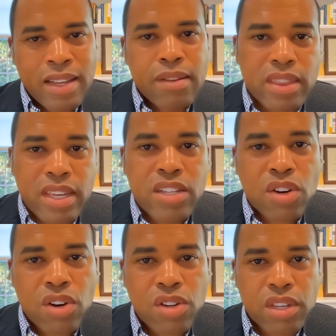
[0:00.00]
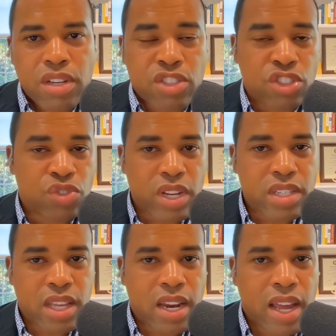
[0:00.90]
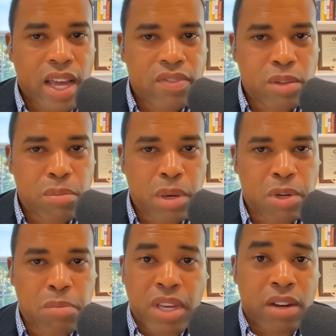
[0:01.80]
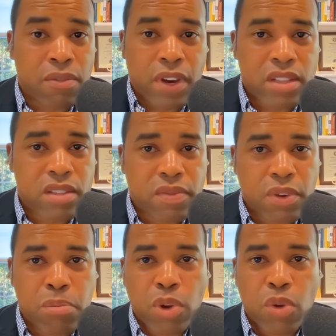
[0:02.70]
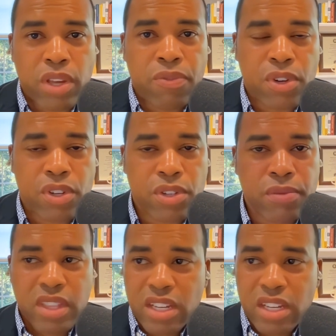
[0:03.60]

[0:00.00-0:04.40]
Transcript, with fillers: these are the constraints that I have to be able to be an effective employee for you.